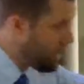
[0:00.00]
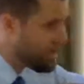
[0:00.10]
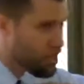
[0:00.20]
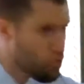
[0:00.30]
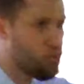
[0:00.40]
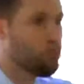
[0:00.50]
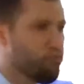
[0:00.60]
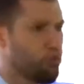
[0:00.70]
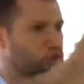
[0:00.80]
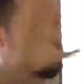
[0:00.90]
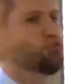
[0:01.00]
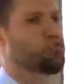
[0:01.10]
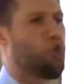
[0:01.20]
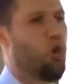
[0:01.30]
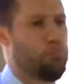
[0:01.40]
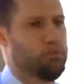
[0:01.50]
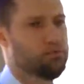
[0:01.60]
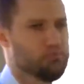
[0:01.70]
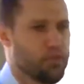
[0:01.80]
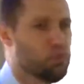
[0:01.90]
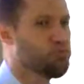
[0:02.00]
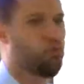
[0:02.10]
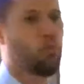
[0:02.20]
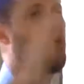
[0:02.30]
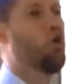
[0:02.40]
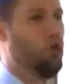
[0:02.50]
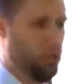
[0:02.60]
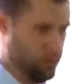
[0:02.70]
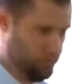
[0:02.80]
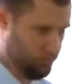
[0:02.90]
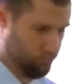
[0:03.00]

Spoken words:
had a universal scope. It was for the world.